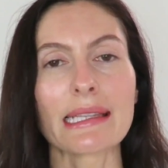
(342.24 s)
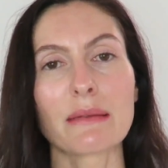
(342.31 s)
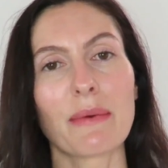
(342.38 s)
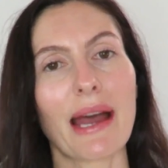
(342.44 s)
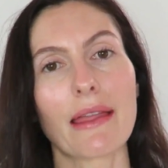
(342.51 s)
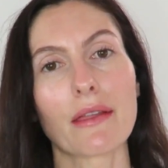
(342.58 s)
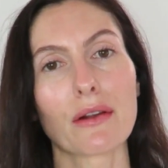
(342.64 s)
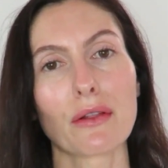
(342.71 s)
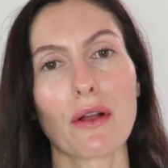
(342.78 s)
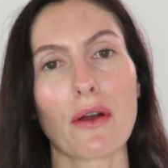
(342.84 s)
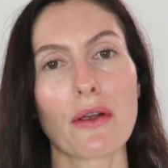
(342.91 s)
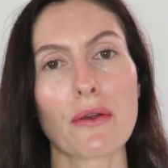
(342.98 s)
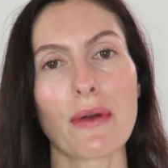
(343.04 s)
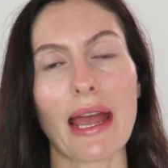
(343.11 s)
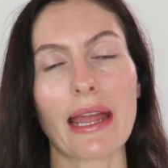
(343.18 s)
about the
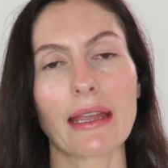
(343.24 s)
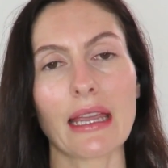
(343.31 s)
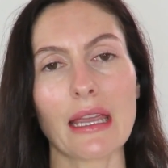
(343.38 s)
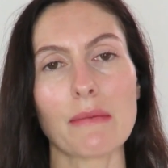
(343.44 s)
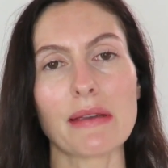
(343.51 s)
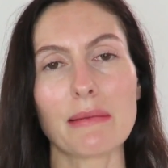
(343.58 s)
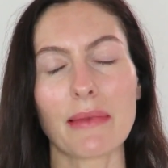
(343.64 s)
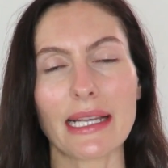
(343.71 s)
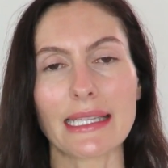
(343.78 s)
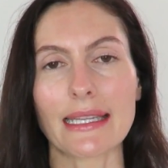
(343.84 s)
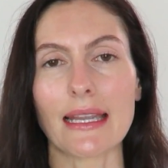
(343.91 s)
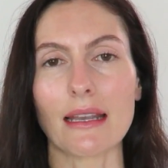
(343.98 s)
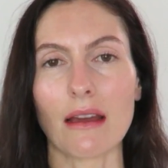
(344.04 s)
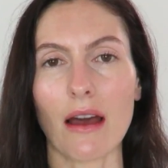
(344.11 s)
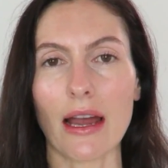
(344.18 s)
glow and keeping my
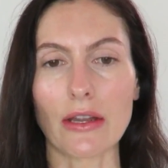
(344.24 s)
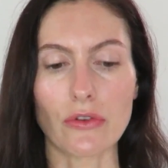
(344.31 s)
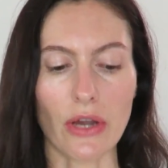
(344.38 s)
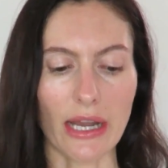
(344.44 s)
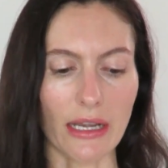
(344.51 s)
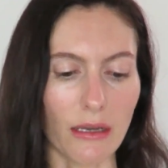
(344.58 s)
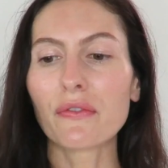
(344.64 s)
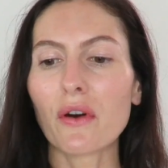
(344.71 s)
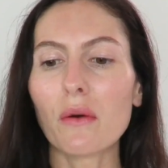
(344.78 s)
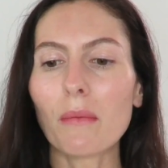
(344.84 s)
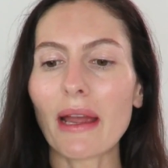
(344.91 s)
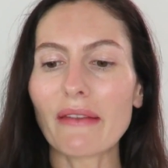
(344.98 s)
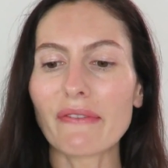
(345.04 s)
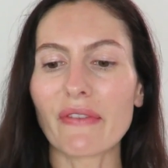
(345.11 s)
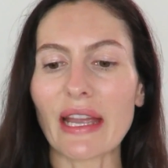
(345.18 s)
skin hydrated. For
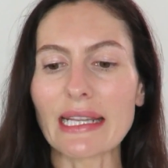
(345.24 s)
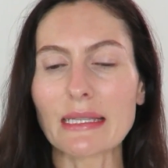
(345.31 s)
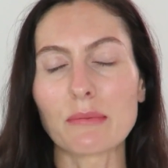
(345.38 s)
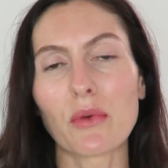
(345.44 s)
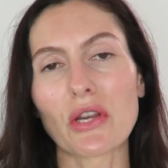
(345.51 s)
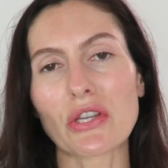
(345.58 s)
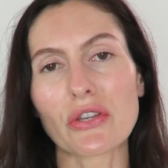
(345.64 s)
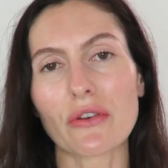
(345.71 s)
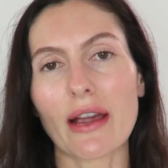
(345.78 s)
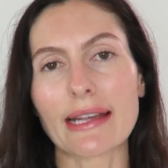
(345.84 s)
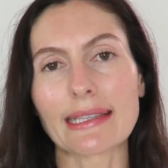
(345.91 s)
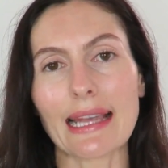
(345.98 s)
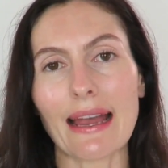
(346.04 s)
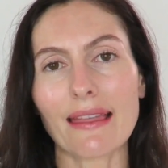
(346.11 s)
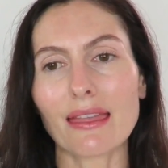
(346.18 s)
my face
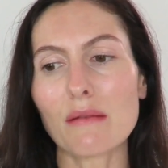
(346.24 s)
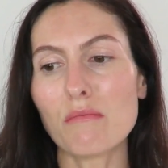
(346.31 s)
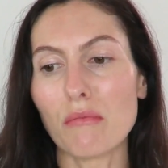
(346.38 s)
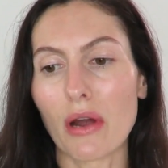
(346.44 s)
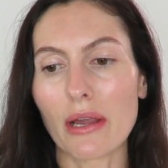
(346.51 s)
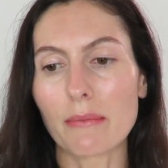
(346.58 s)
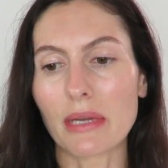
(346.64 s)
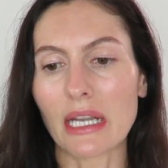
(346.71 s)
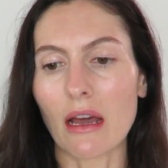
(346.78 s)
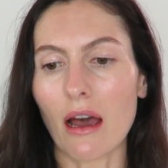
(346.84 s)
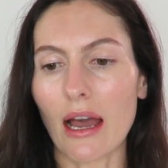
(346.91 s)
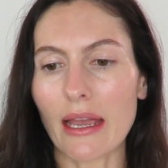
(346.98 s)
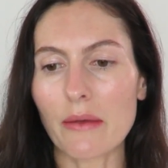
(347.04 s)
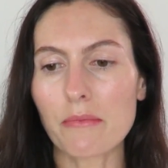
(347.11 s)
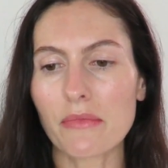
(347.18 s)
moisturizer at the moment,
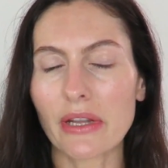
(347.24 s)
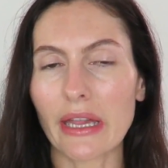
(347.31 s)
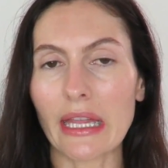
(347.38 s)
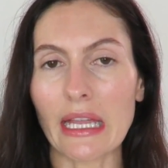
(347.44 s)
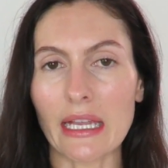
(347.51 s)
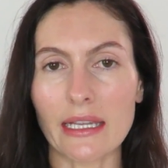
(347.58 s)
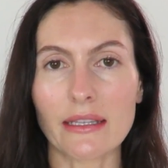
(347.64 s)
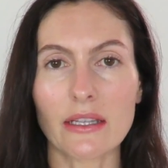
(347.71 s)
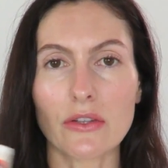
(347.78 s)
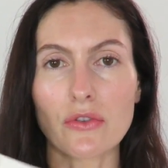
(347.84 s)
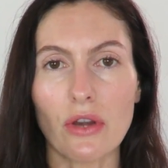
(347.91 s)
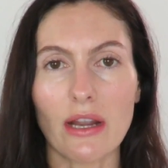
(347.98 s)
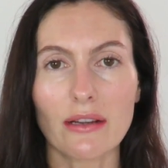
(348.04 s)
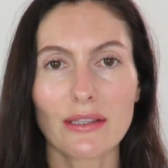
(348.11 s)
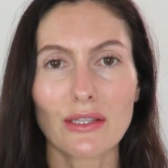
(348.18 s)
I am really into
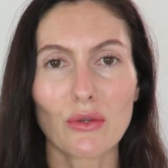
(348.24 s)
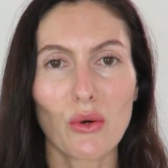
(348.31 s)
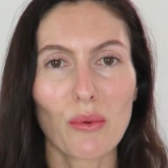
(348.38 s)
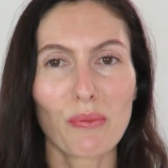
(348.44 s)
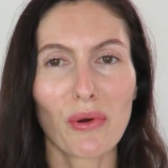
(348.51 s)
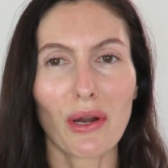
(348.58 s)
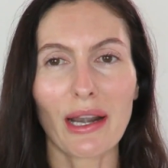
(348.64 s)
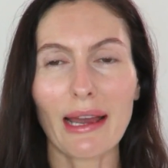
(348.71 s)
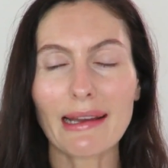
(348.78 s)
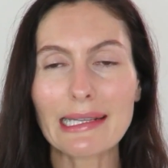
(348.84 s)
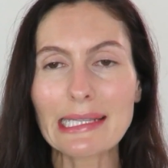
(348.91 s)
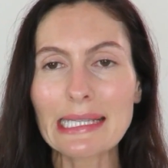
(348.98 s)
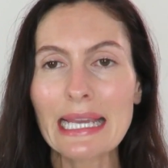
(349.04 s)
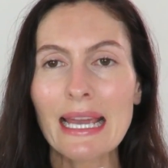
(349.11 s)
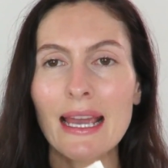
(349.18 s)
drugstore
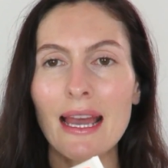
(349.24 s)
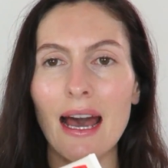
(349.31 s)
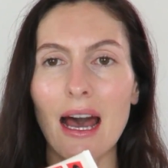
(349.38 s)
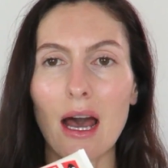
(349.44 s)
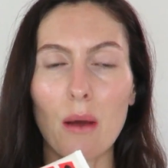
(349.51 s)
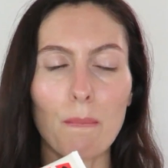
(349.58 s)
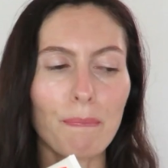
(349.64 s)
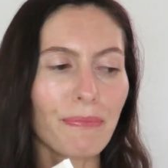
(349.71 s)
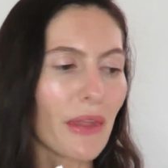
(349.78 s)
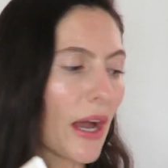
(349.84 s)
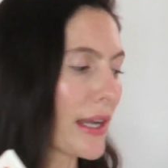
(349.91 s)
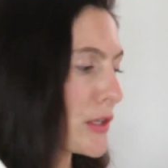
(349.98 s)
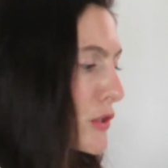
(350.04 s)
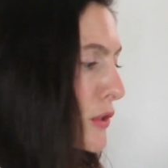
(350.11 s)
products. I